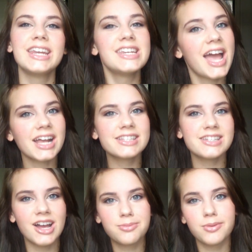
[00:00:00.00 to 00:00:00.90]

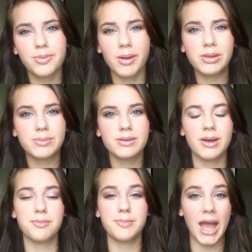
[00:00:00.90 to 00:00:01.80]
Next up will probably be
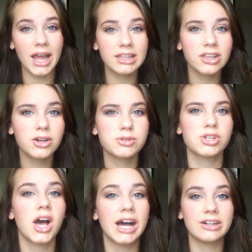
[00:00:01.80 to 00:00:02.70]
my MAC look,
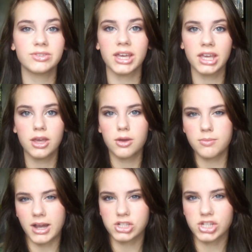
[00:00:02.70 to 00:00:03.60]
which I'll have like
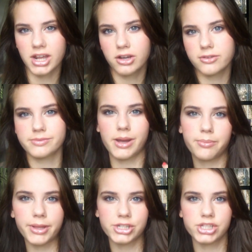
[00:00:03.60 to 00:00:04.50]
MAC shadows,
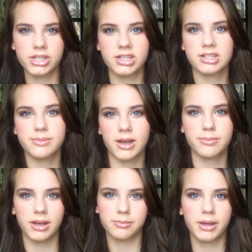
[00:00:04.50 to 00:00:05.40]
MAC blushes, MAC,
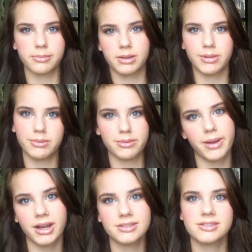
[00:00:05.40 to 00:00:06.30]
MAC, MAC, MAC, MAC, MAC,
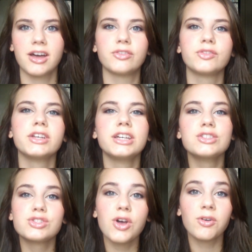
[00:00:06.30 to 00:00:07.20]
MAC stuff
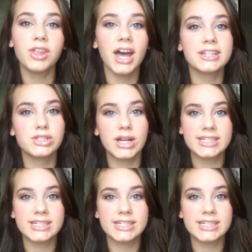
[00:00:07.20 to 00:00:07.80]
so that you